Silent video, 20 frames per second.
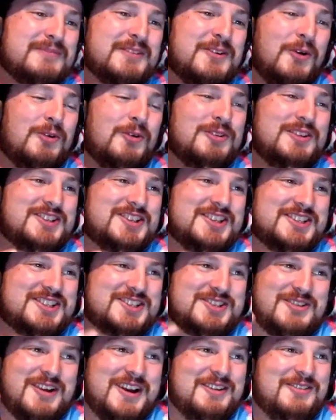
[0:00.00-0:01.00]
Goldie's
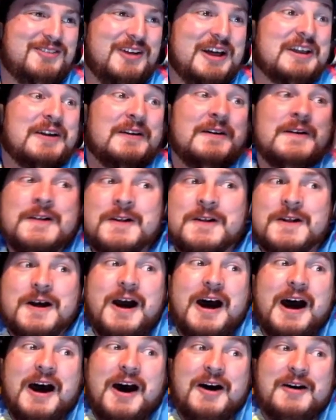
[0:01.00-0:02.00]
just trying to, like,
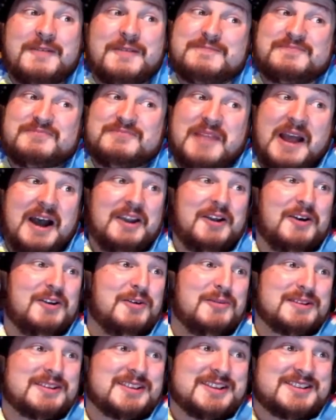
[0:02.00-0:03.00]
I don't
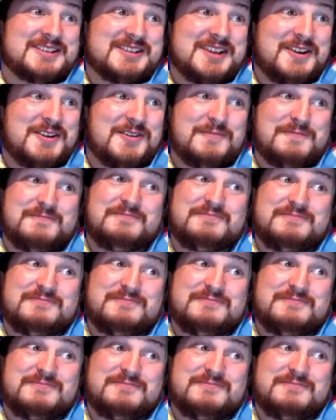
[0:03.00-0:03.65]
know what to do!